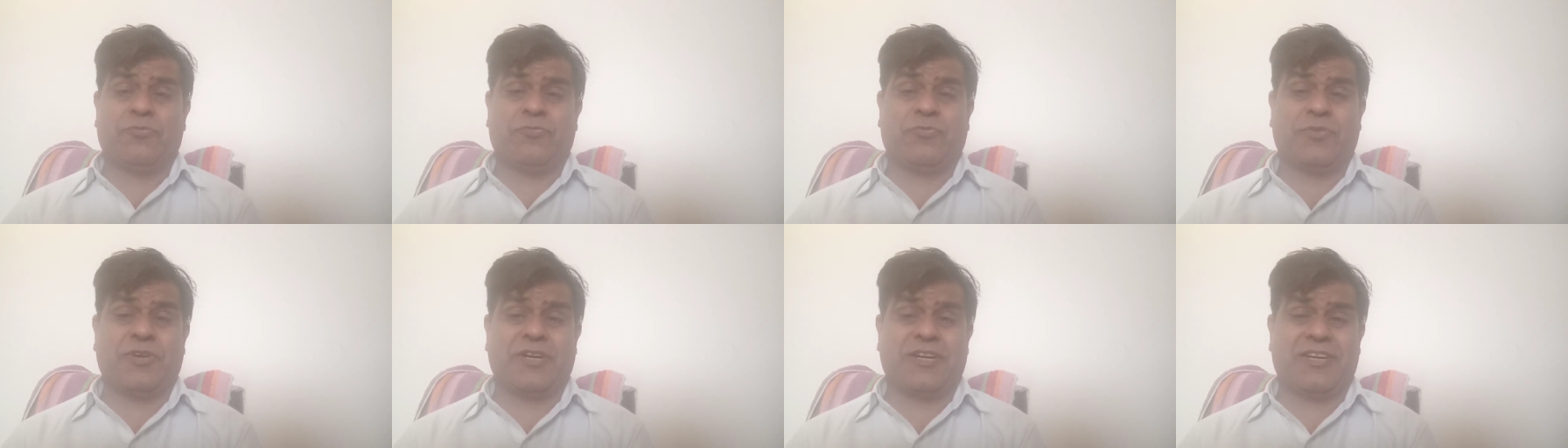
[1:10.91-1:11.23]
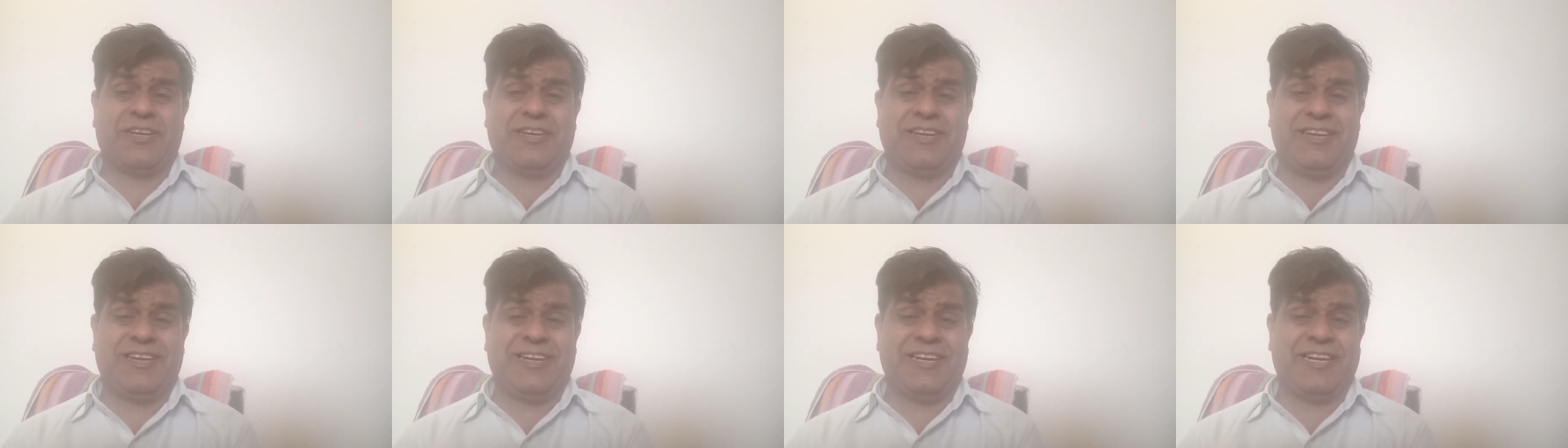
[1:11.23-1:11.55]
for
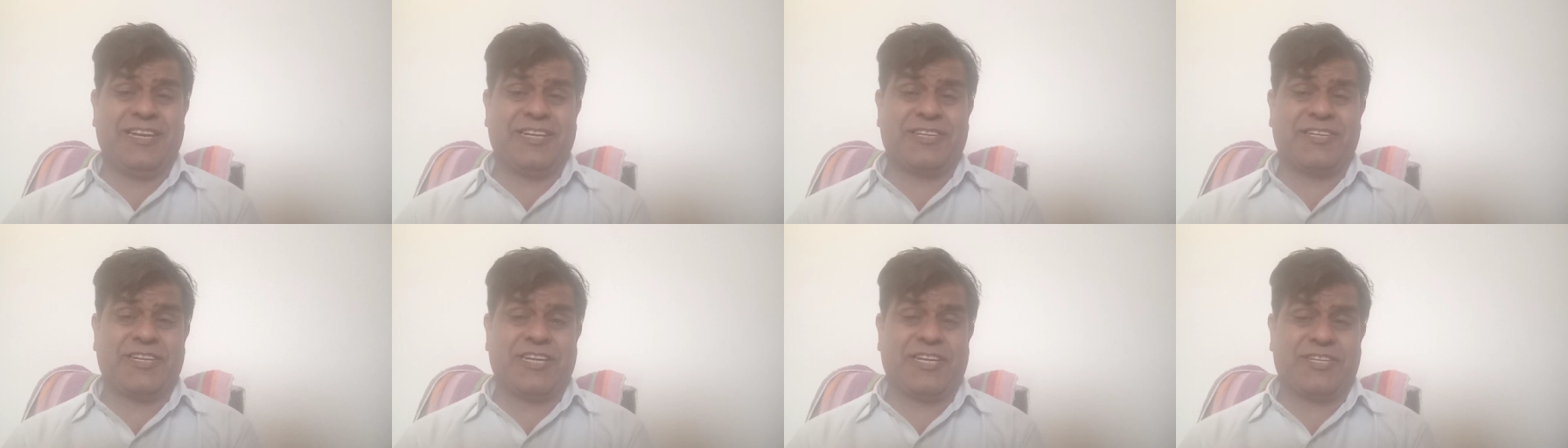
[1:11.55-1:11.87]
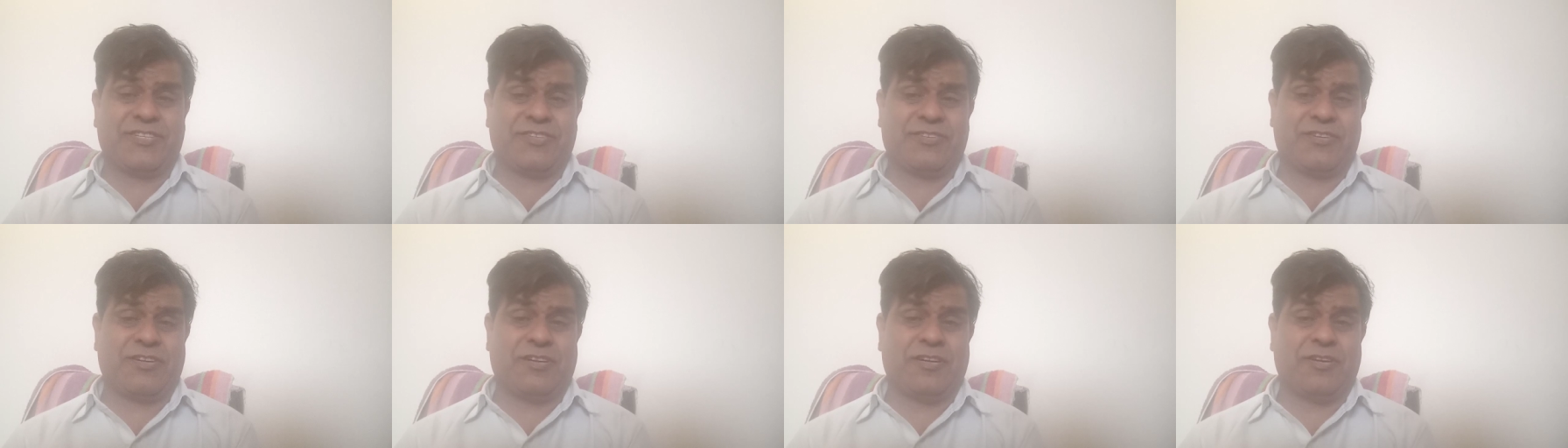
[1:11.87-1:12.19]

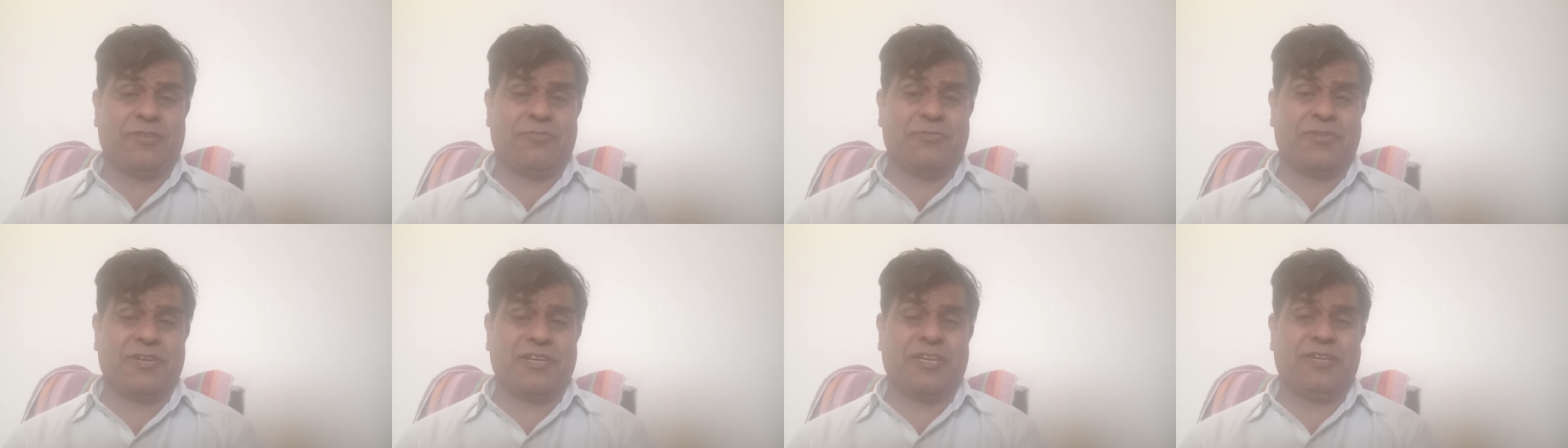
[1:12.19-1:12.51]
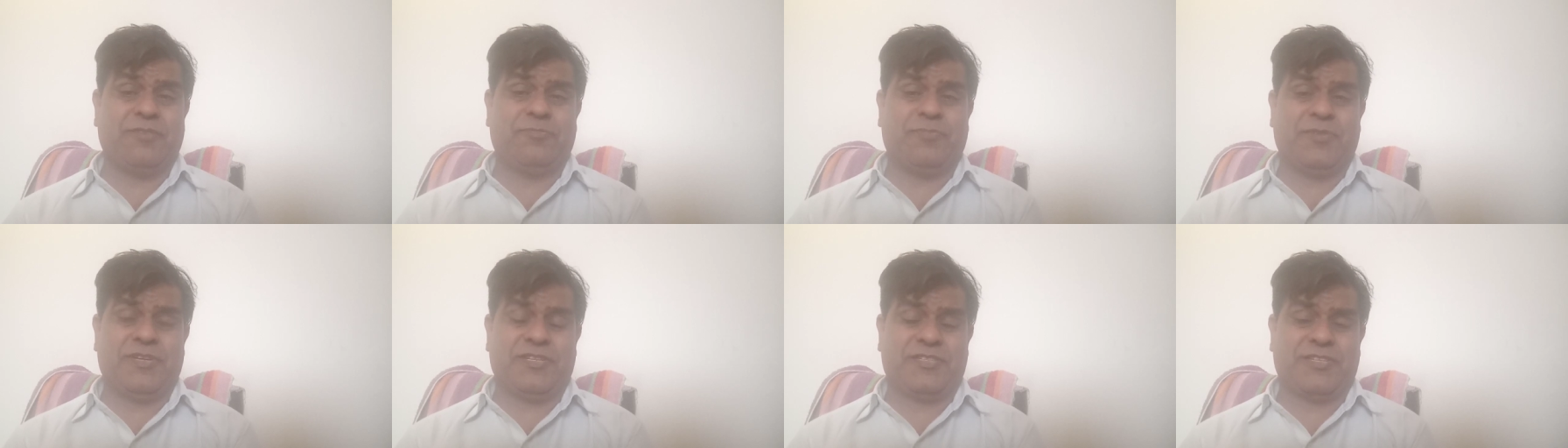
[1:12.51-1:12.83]
latest
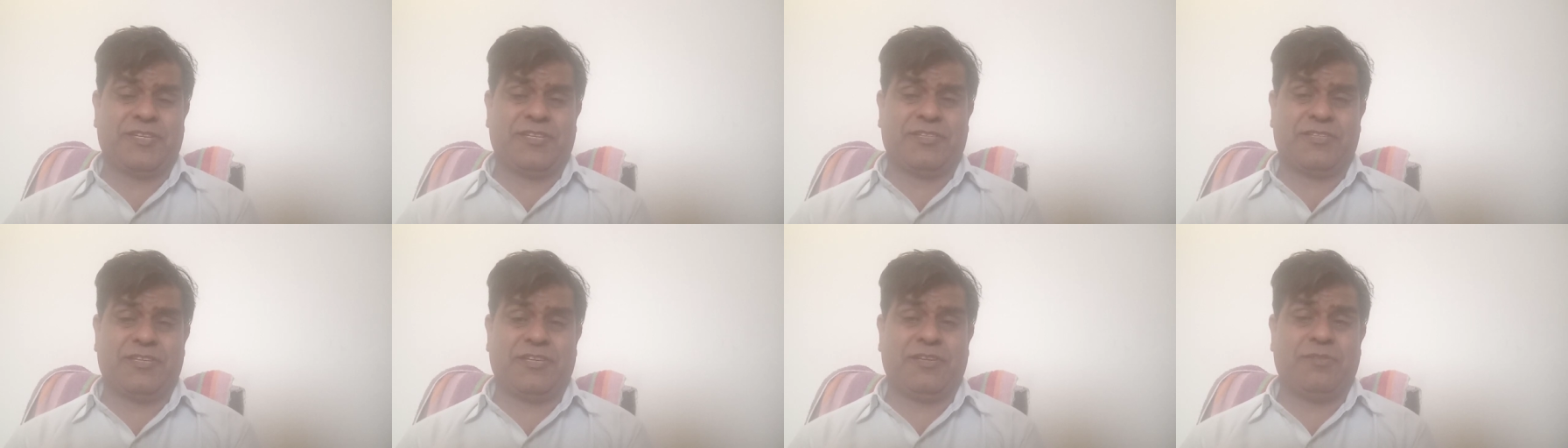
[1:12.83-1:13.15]
hourly basis